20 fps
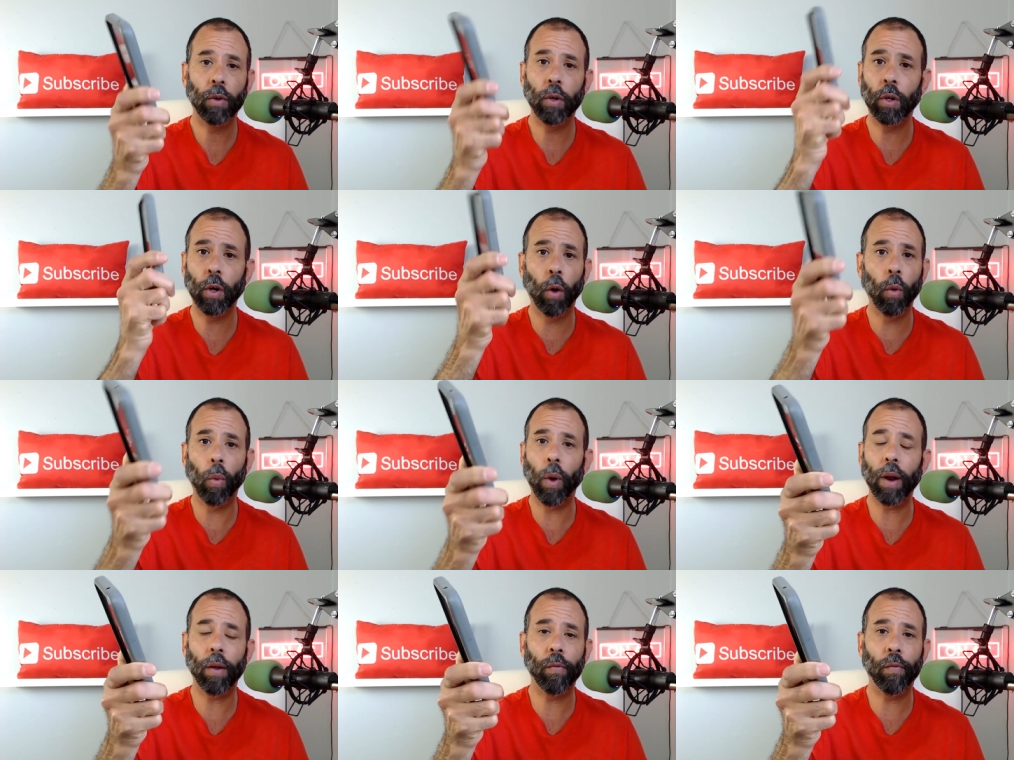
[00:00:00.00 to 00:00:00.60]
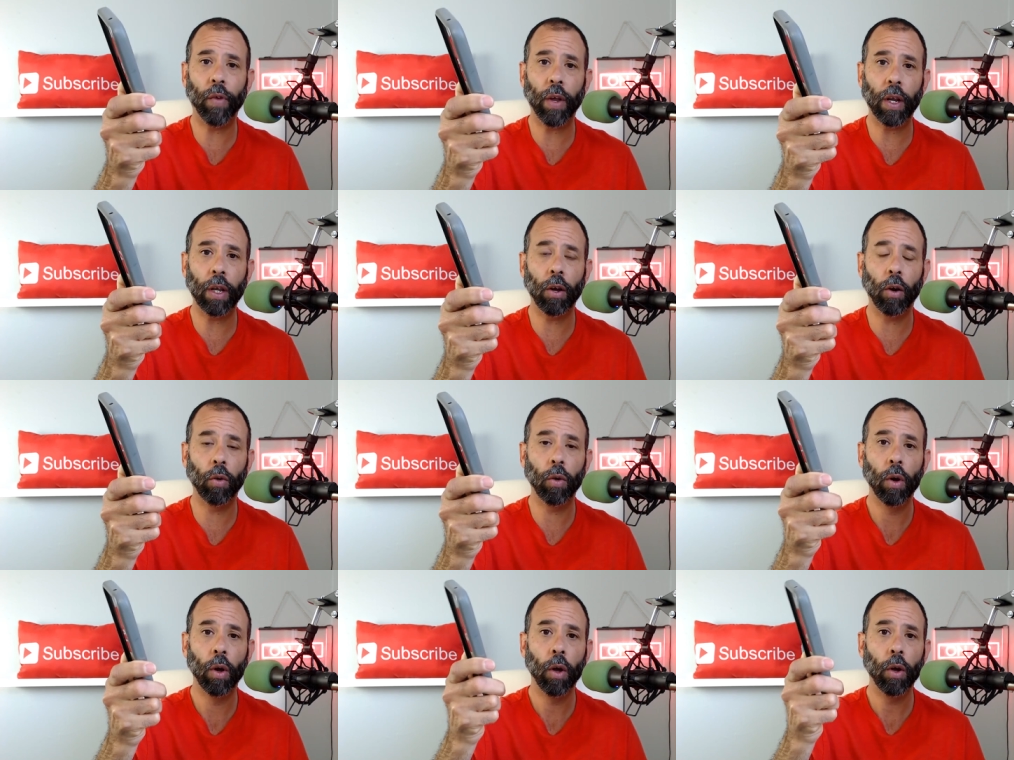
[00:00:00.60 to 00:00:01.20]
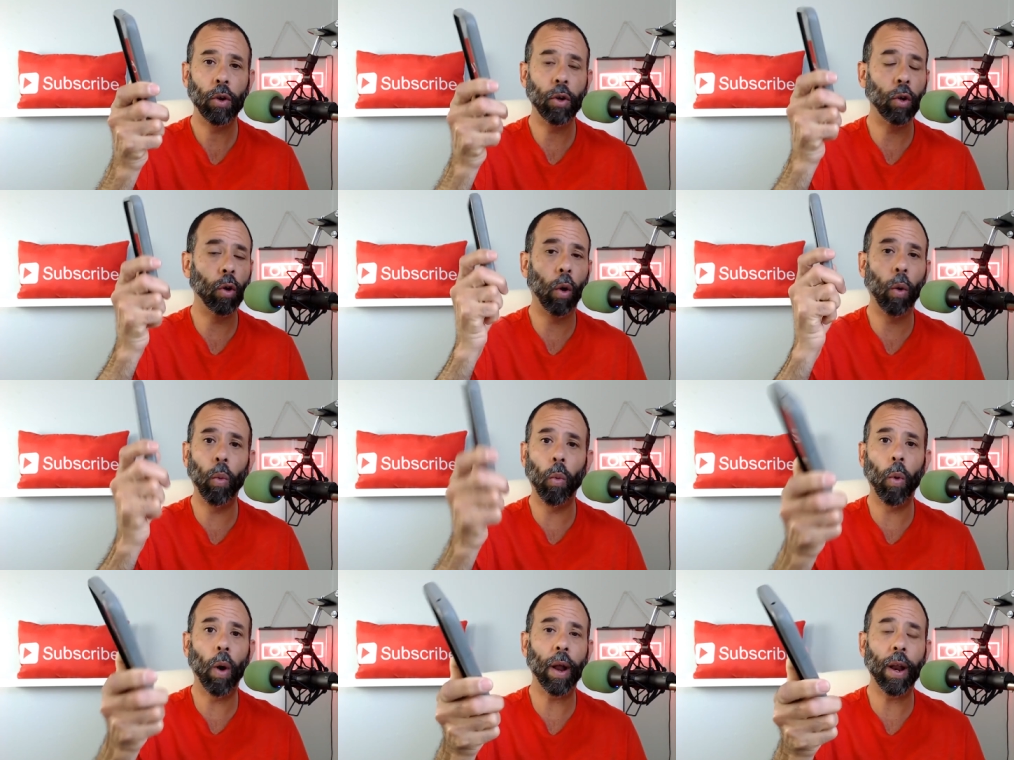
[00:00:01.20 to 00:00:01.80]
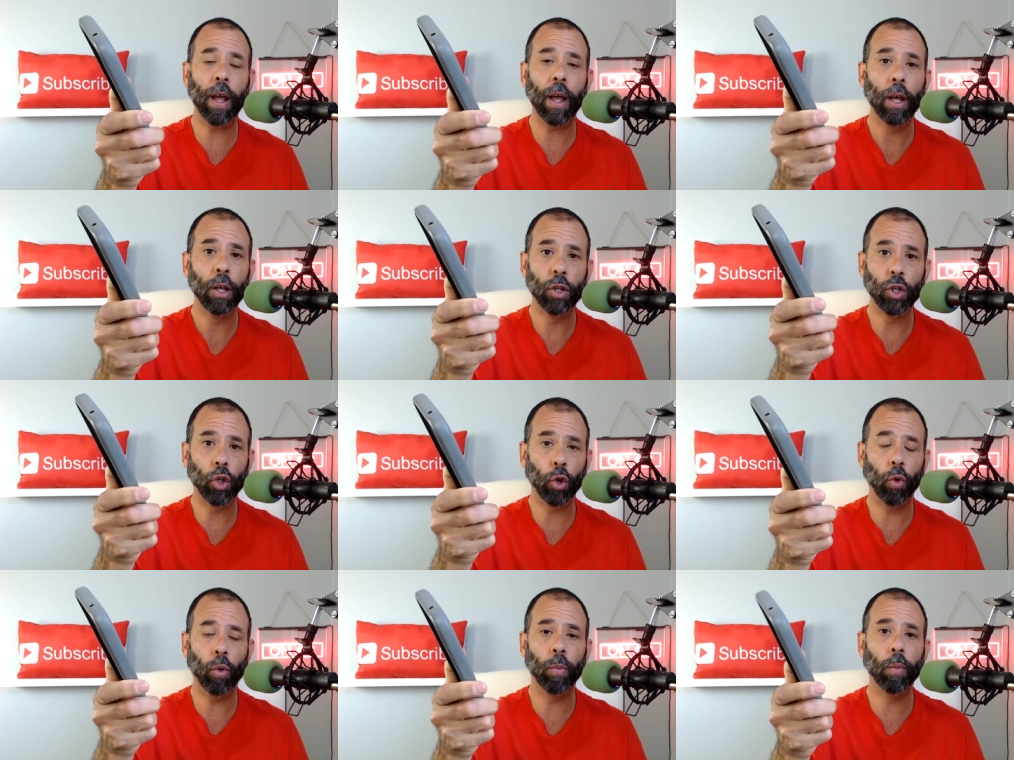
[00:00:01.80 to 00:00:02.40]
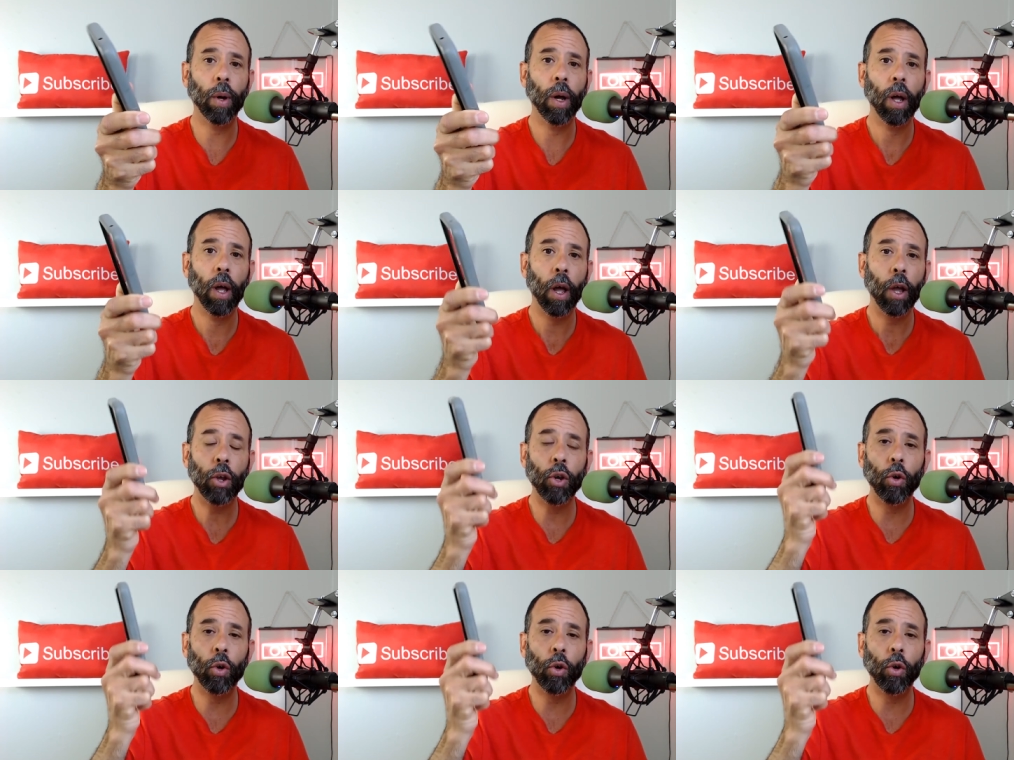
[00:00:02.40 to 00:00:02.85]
you don't want a video, you don't want to Zoom.